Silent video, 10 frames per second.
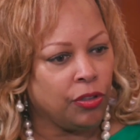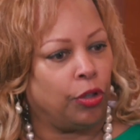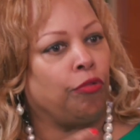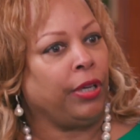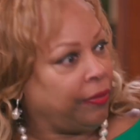
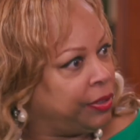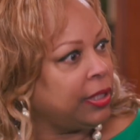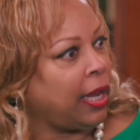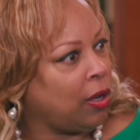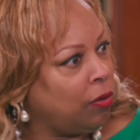degree of
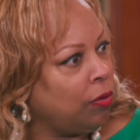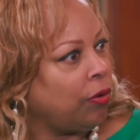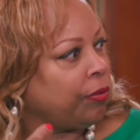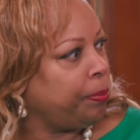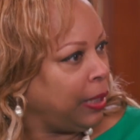scale
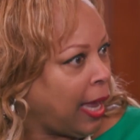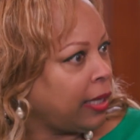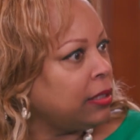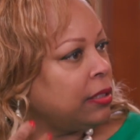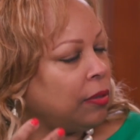or
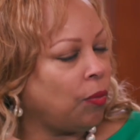plaques